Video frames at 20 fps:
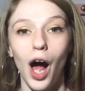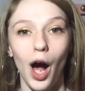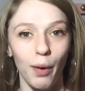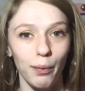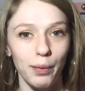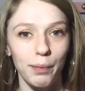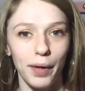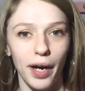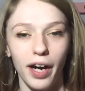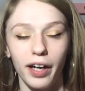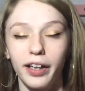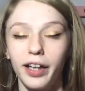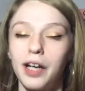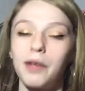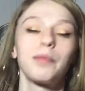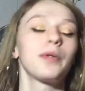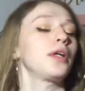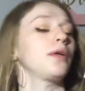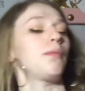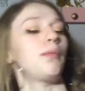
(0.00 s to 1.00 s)
I'll be back.
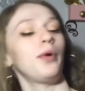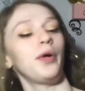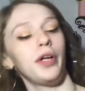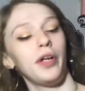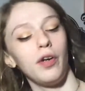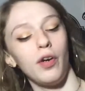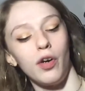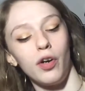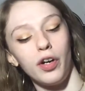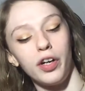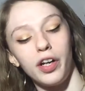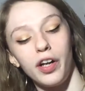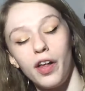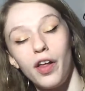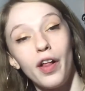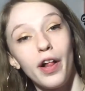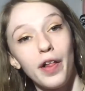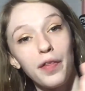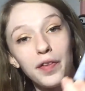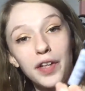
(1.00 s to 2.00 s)
I'm gonna put on
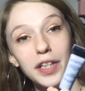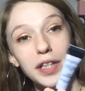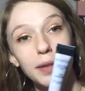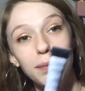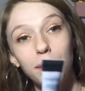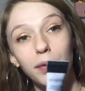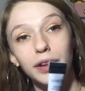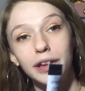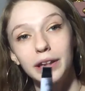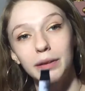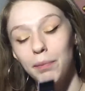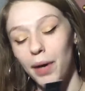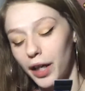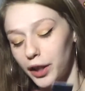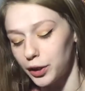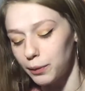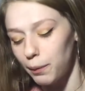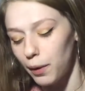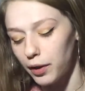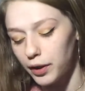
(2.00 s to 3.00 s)
this
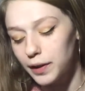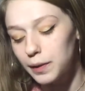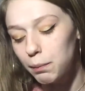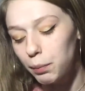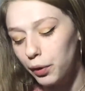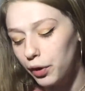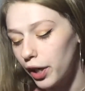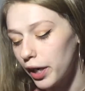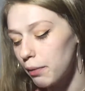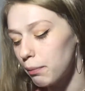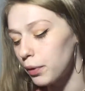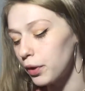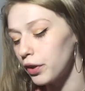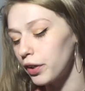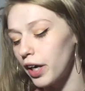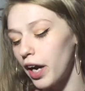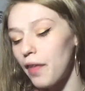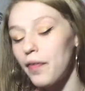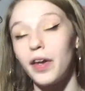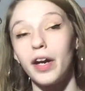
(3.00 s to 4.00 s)
Smashbox
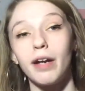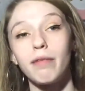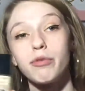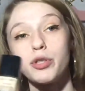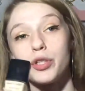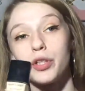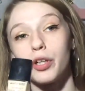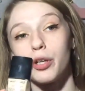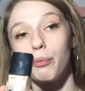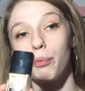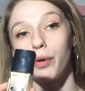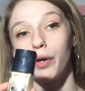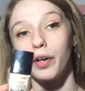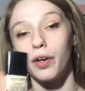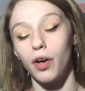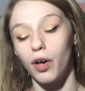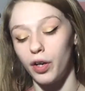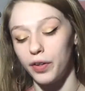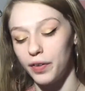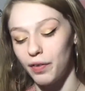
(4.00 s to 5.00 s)
primer, and then I'm just gonna
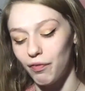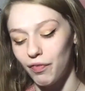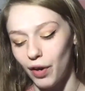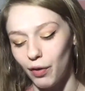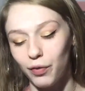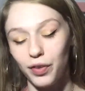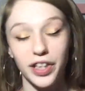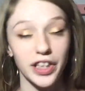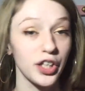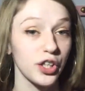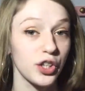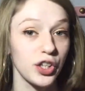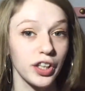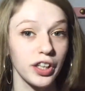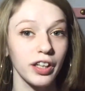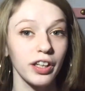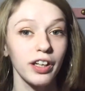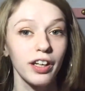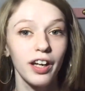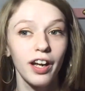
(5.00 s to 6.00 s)
put on the
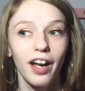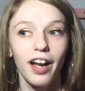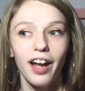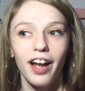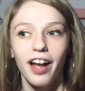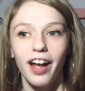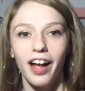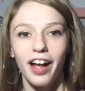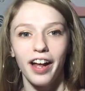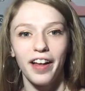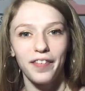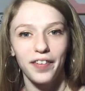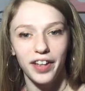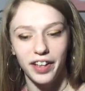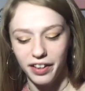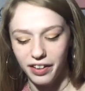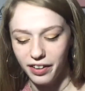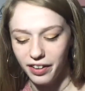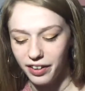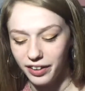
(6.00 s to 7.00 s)
foundation and
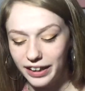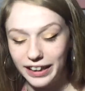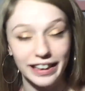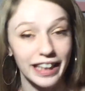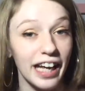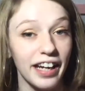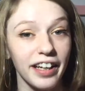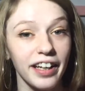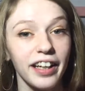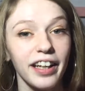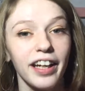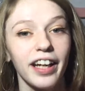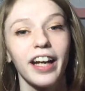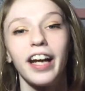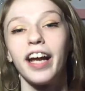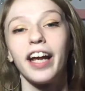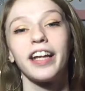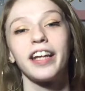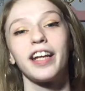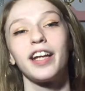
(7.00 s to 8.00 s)
then set it,
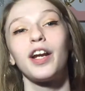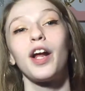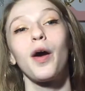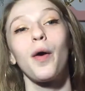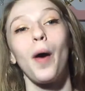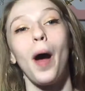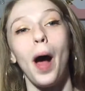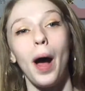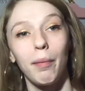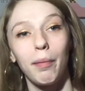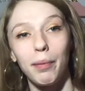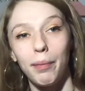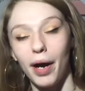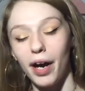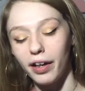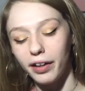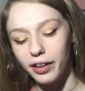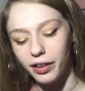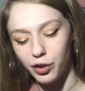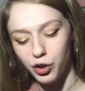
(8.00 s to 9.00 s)
and then I'll be
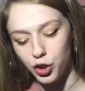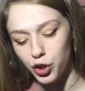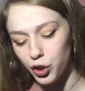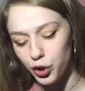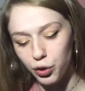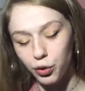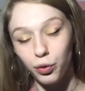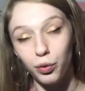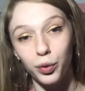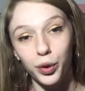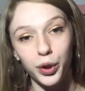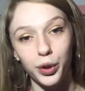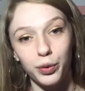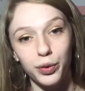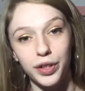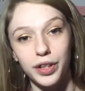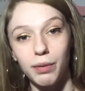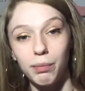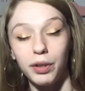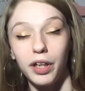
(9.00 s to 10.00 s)
back to
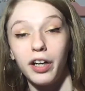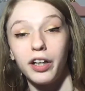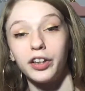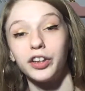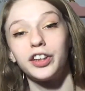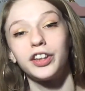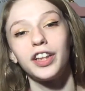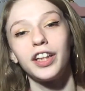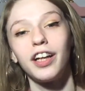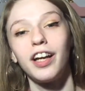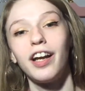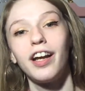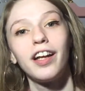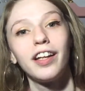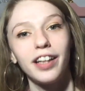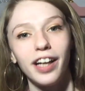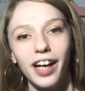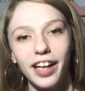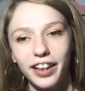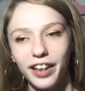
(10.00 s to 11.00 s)
use the blush,
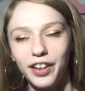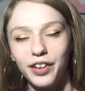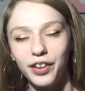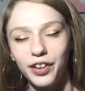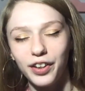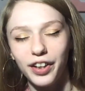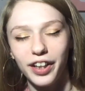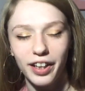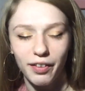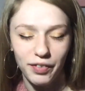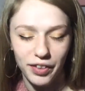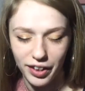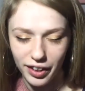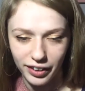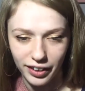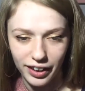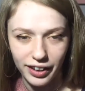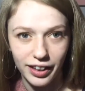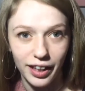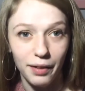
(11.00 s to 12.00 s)
the highlighter, and everything
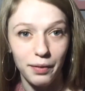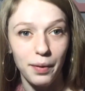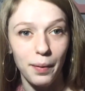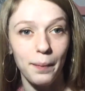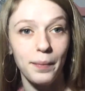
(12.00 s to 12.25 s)
like that.